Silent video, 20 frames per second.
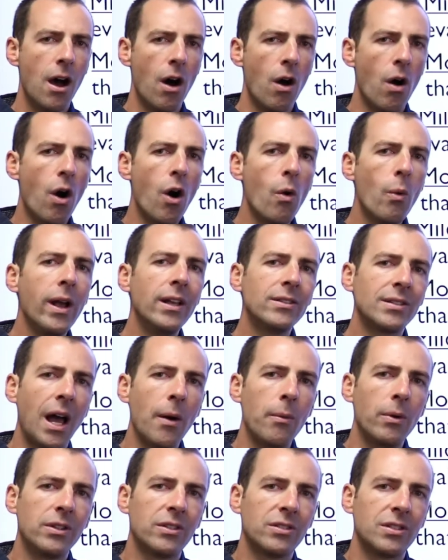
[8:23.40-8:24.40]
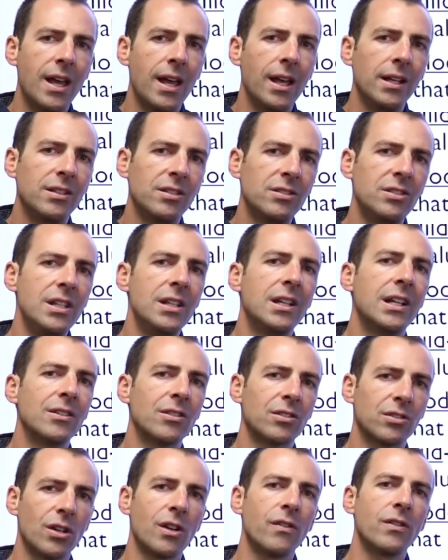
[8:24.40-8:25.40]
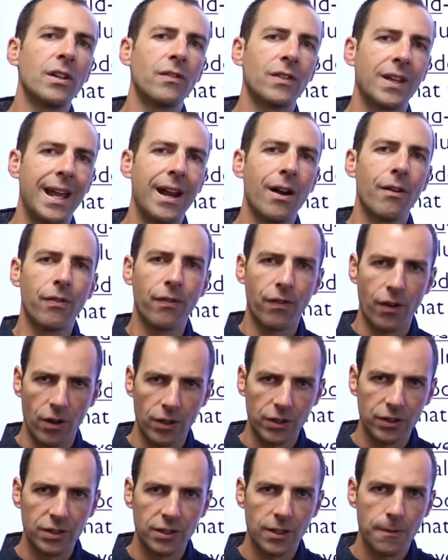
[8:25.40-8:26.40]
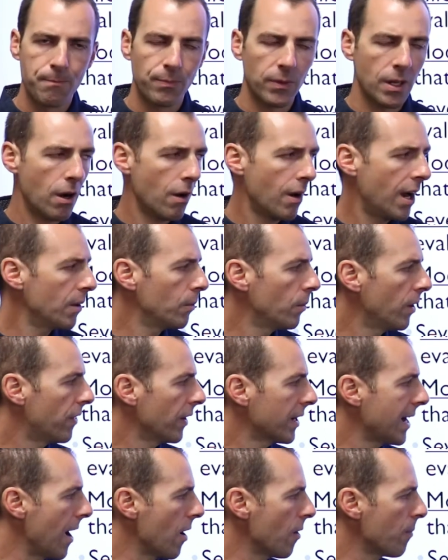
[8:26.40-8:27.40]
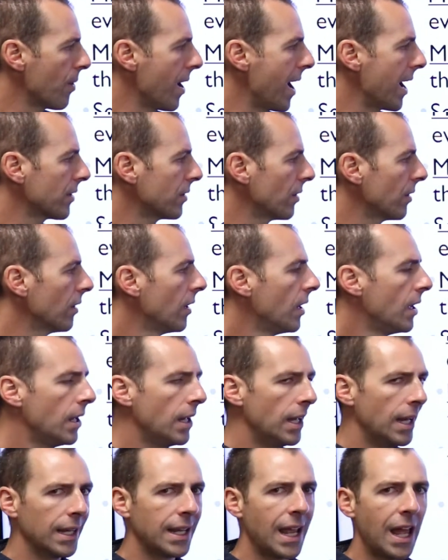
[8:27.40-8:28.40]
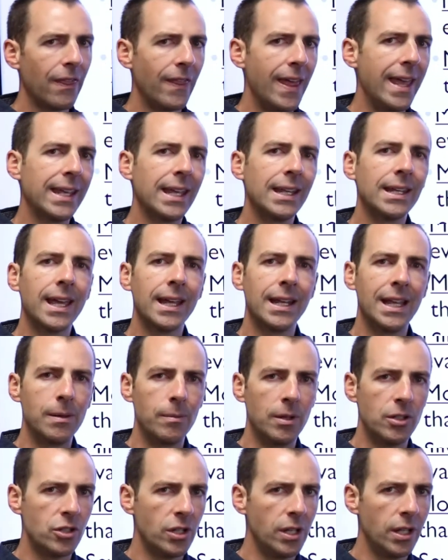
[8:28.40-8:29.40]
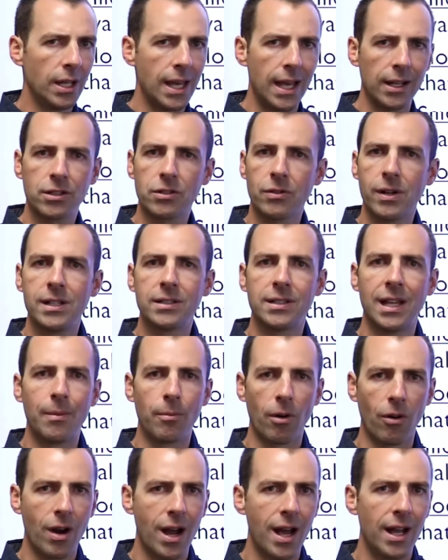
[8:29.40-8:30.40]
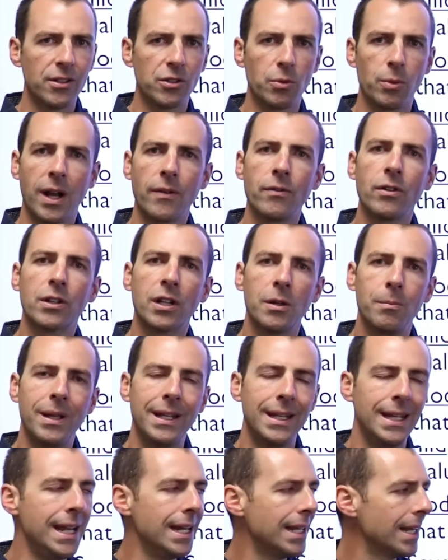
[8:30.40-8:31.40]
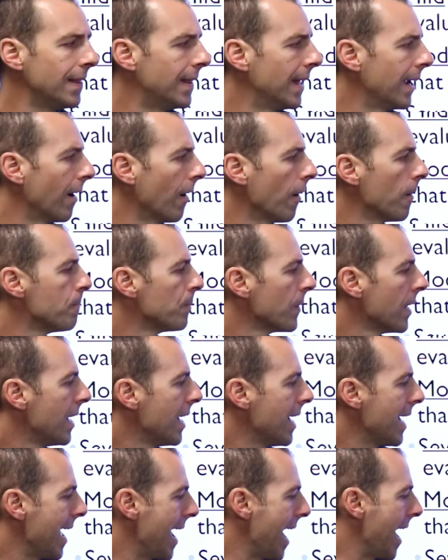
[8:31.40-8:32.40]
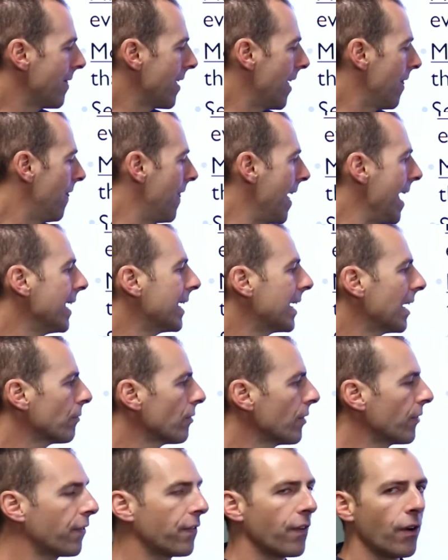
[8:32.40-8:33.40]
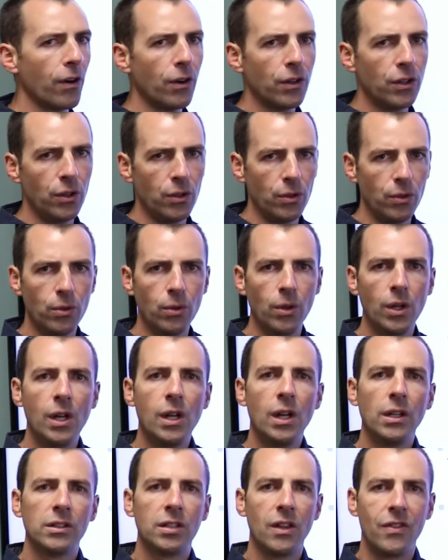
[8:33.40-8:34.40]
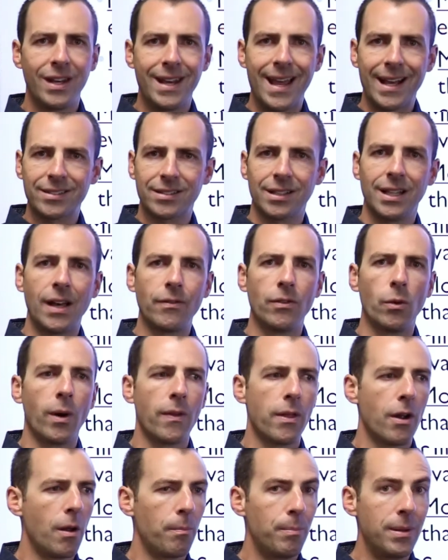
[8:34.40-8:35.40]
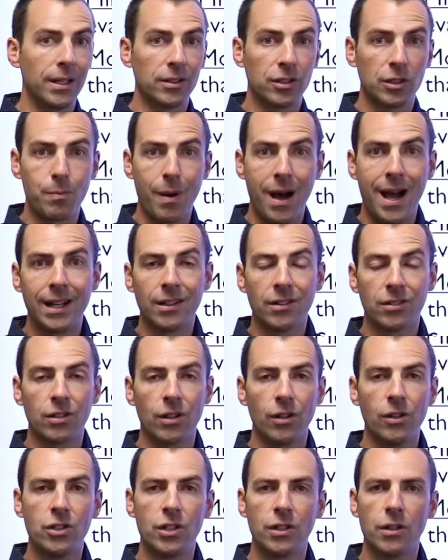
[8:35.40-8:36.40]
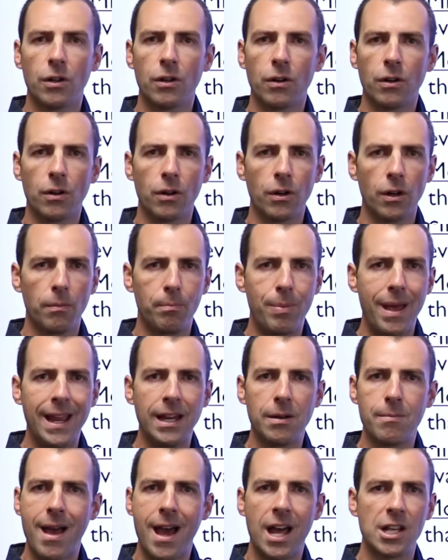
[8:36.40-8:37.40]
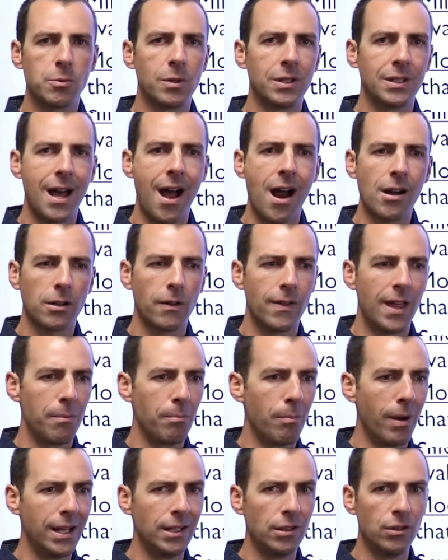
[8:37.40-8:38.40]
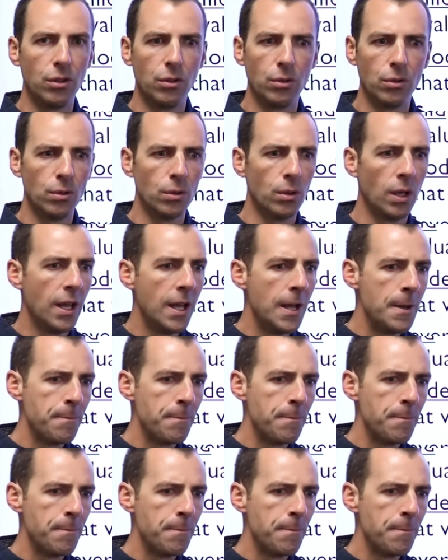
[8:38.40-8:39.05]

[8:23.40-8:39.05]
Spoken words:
Always, I would say, see conservative care first, all right, with a chiropractor. Again, they can get imaging, x-rays, MRIs, whatever could be needed there, and then they can refer you to the next level, whether it be a spine surgeon or a pain management doctor that might do